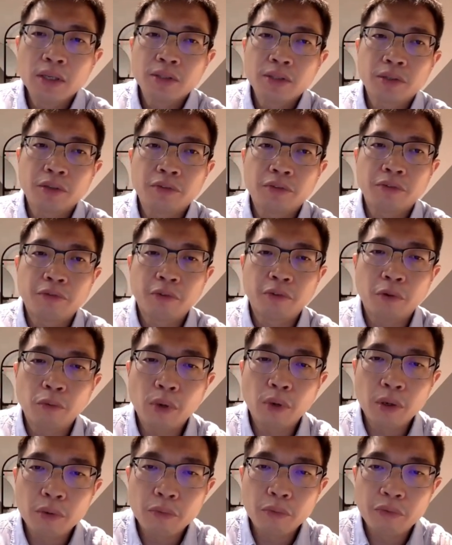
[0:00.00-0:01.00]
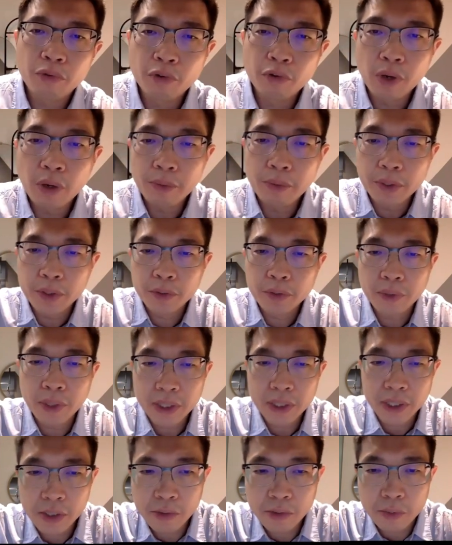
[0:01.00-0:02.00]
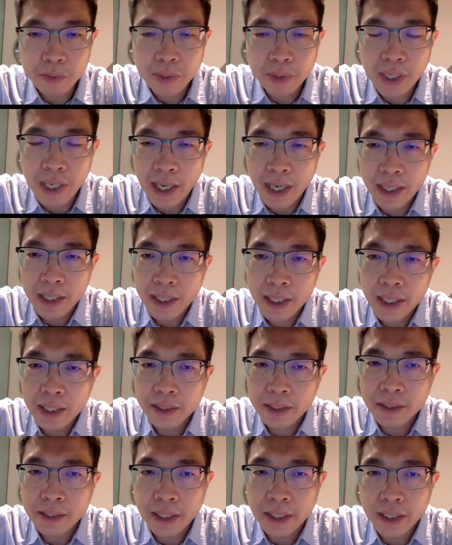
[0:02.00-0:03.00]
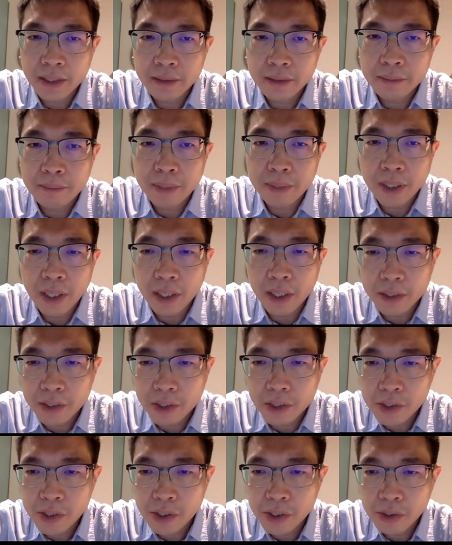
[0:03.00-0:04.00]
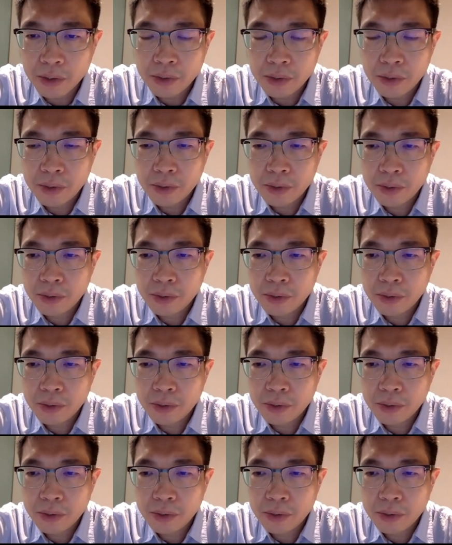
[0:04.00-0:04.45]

So for what, for what we do, I just want to highlight that in addition